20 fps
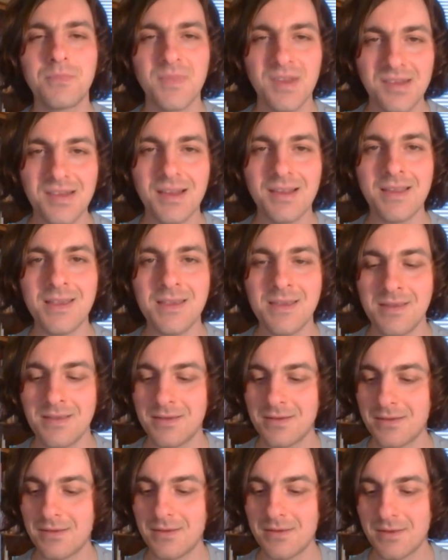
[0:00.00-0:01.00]
Silly.
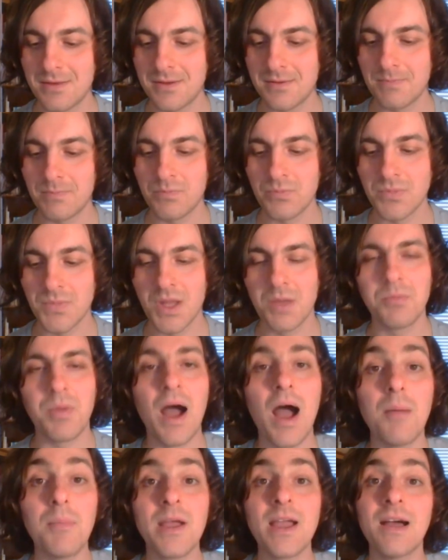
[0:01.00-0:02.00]

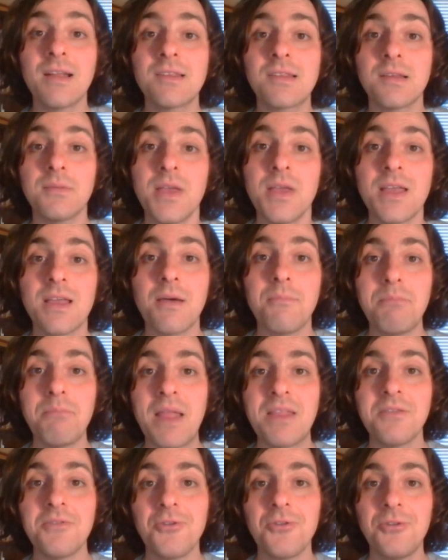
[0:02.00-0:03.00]
But I began to make a
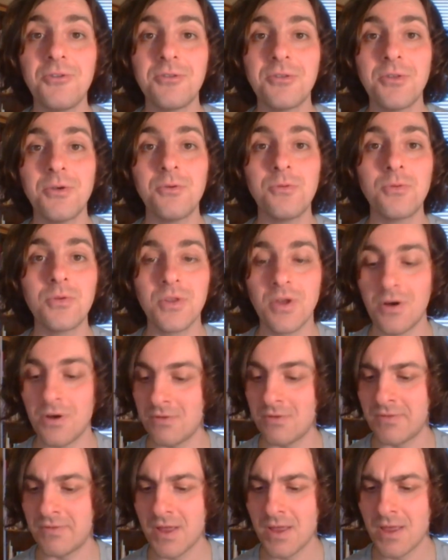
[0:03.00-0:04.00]
mental note
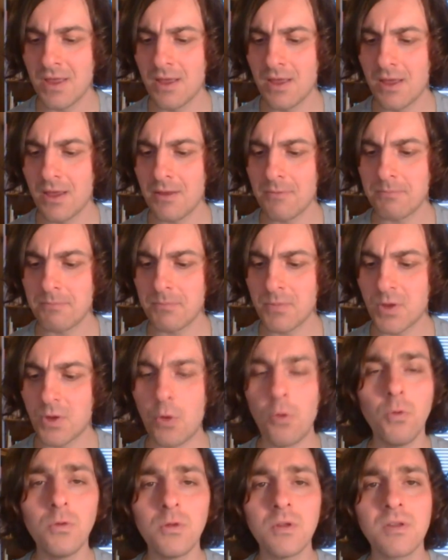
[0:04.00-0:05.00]
of
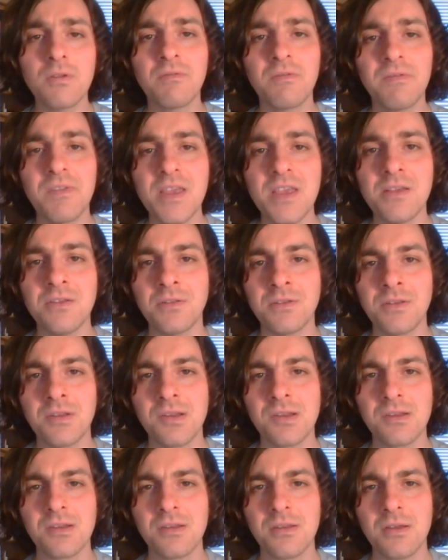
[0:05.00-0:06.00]
golden
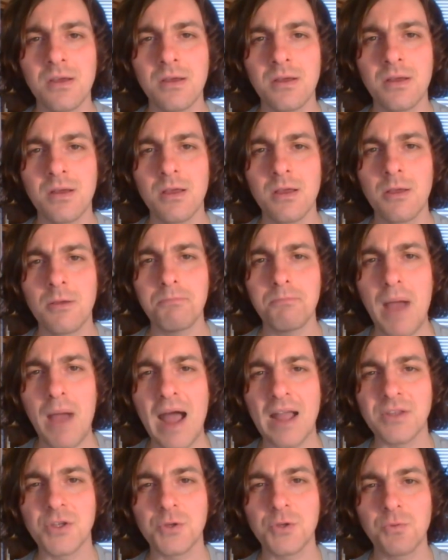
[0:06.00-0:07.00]
fields,
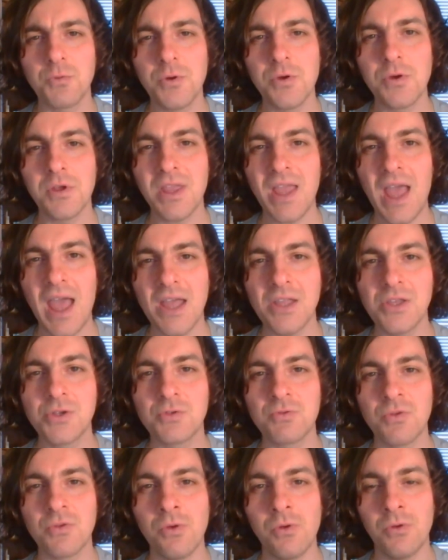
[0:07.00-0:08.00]
patchwork
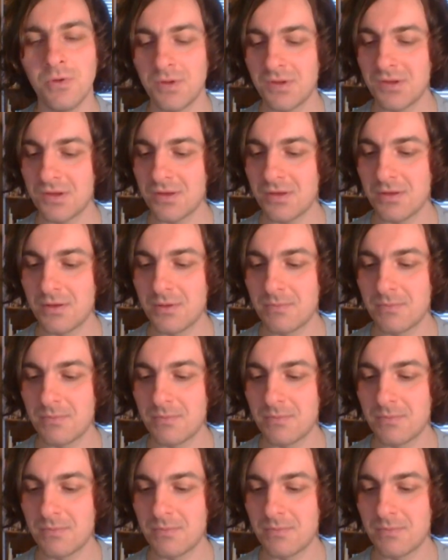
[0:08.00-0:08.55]
hedgerows,